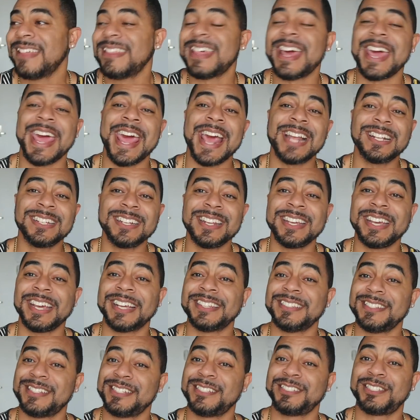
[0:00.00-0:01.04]
The editing
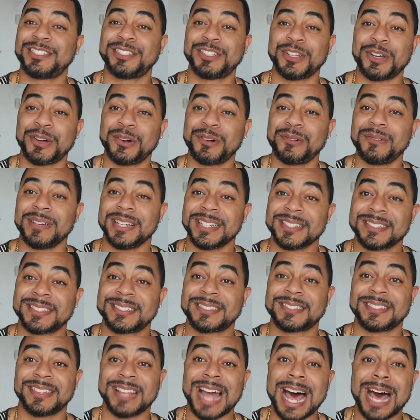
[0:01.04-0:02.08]
in this show is
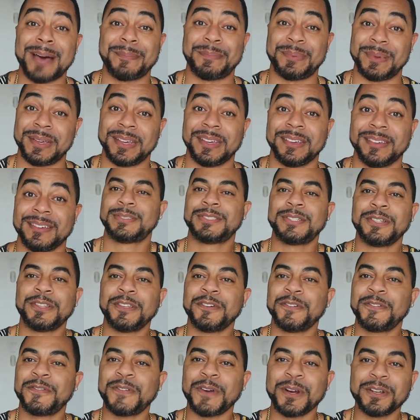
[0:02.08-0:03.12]
sloppy. So
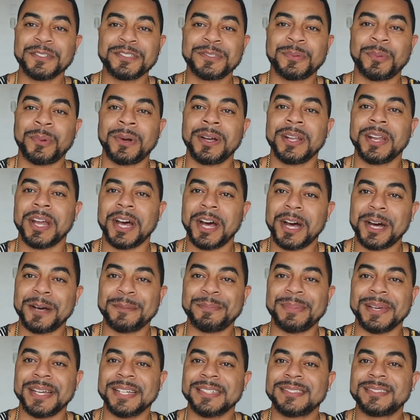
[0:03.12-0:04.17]
the first one
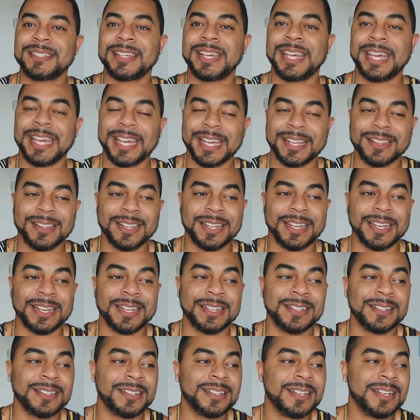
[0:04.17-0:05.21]
up is
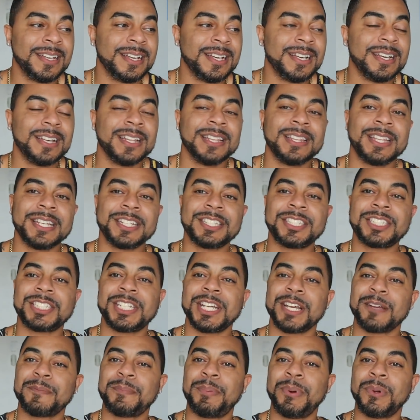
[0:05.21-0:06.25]
Keely. This
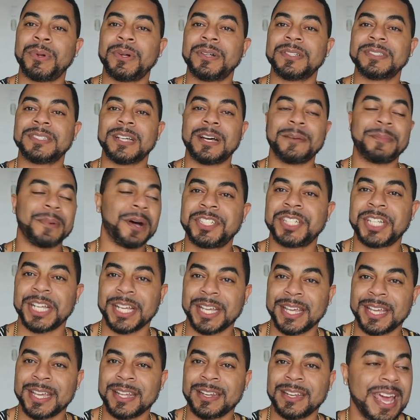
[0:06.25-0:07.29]
chick pulls up
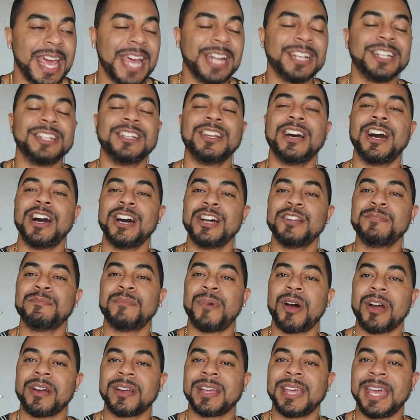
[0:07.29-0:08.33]
chicken in an
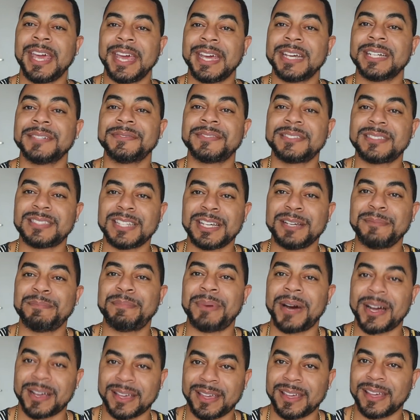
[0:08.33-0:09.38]
unmarked K F C
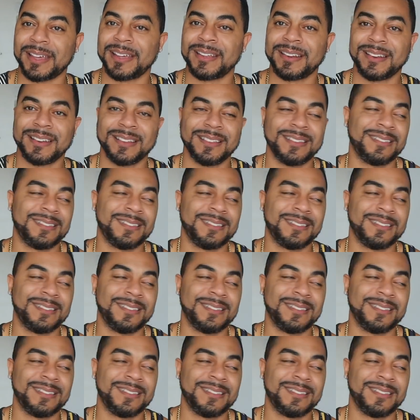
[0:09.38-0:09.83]
bucket.